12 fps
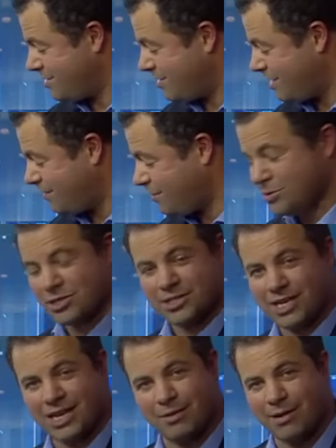And if you're
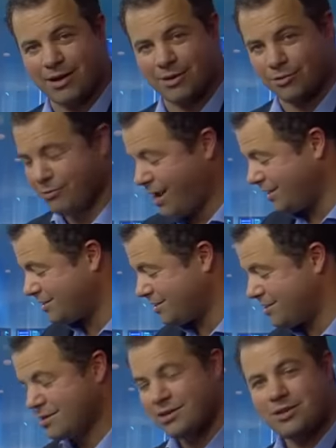just thinking about your
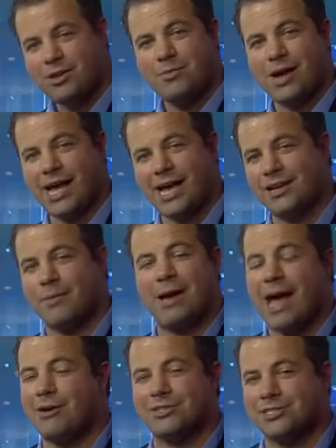race, you might end up
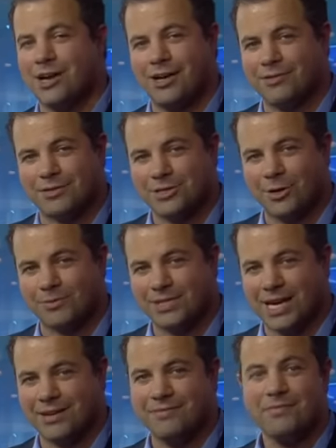outside of the top
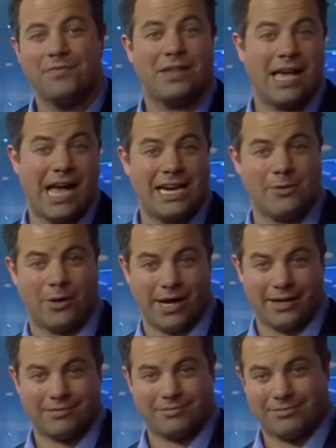10
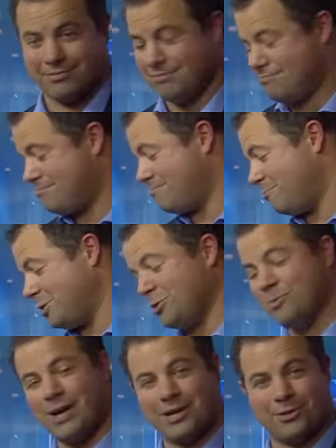anyway, which
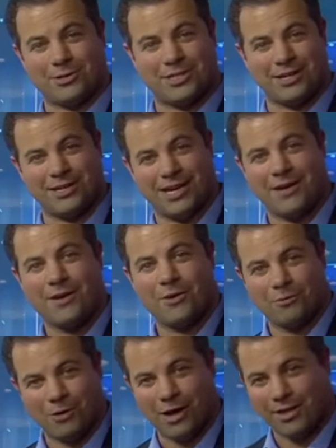will make your Sunday
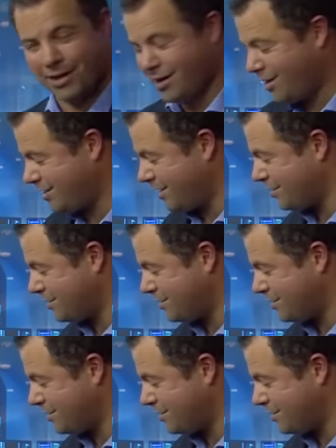rather harder.